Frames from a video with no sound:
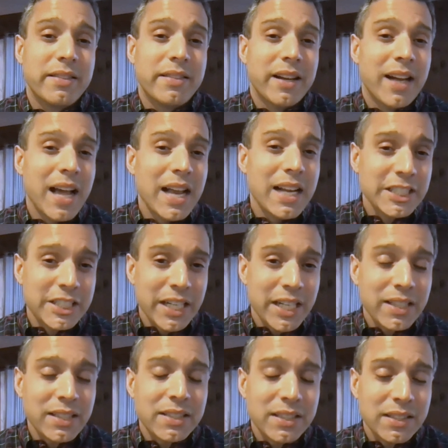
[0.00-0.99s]
they're kind of
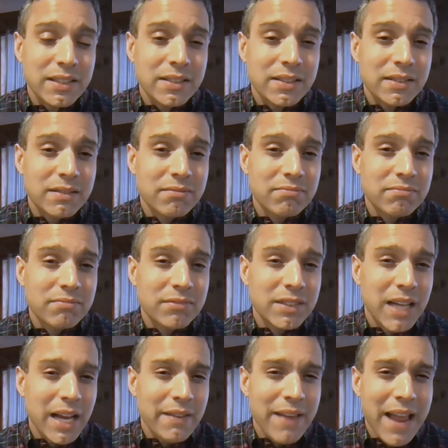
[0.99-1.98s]
jealous and
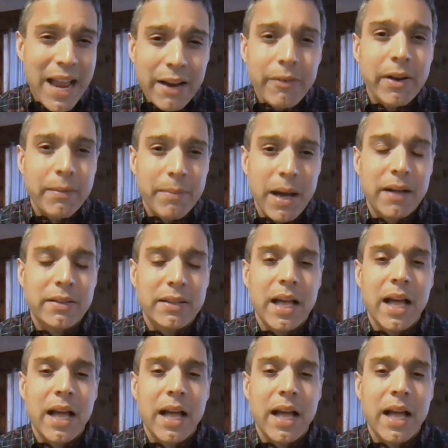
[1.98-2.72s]
kind of angry about